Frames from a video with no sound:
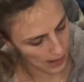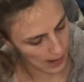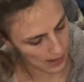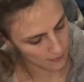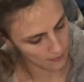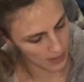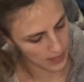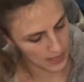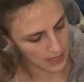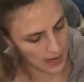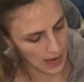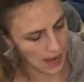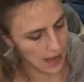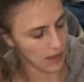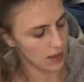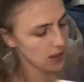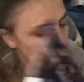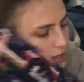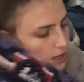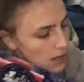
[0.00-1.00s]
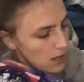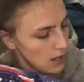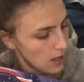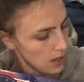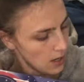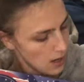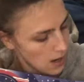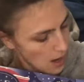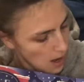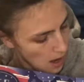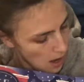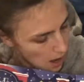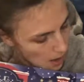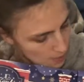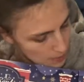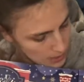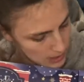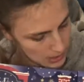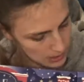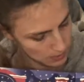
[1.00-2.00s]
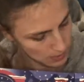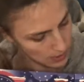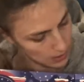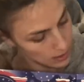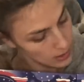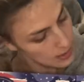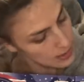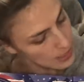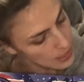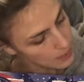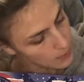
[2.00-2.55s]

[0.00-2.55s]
advent calendar. This is what it looks like